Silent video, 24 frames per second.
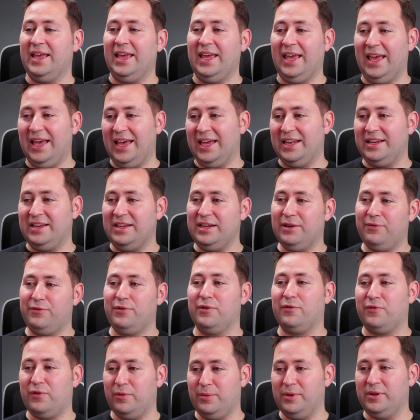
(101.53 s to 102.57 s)
And if
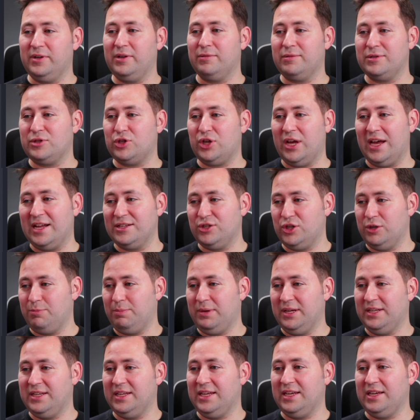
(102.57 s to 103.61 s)
you're familiar with
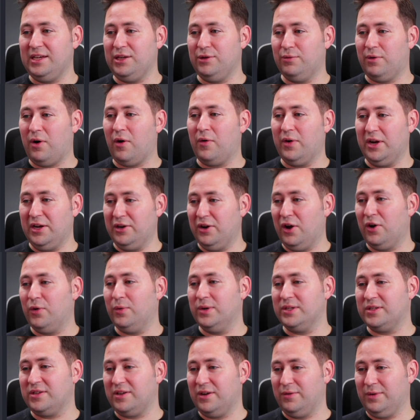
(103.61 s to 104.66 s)
ChatGPT, you already know
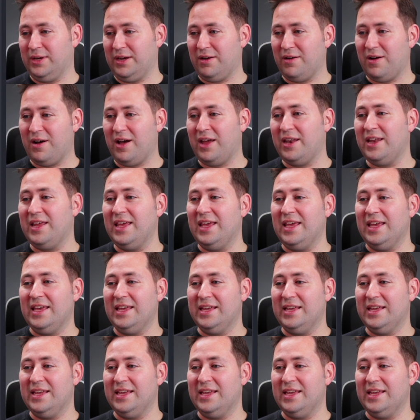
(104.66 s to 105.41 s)
what's going on.